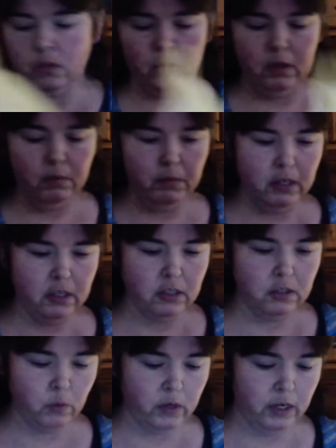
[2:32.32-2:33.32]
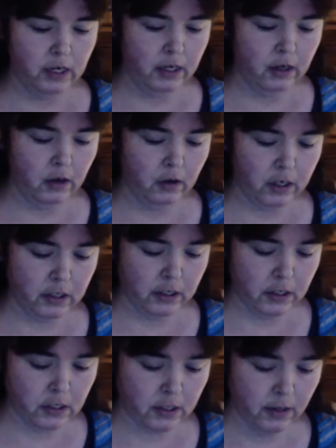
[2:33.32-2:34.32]
one, but it's really
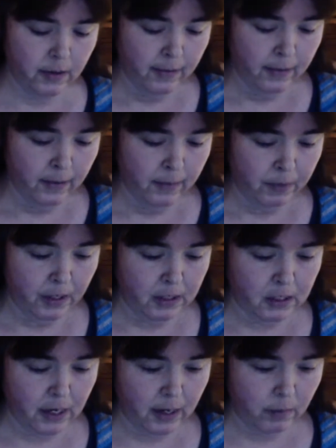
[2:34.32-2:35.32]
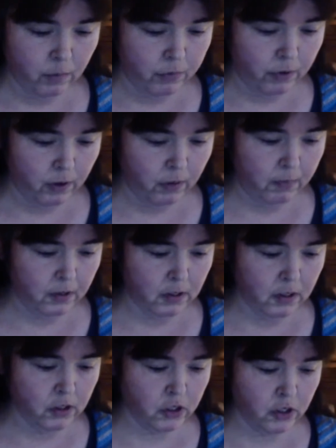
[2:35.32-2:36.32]
gorgeous. It came from
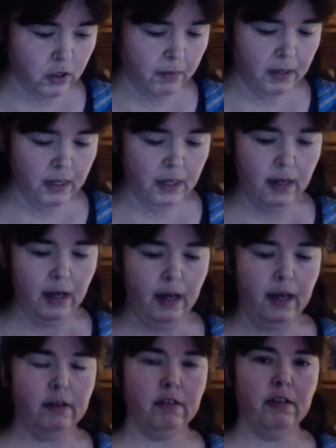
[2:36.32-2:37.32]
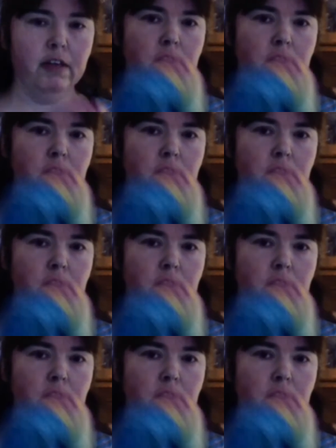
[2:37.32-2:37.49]
Germany, and it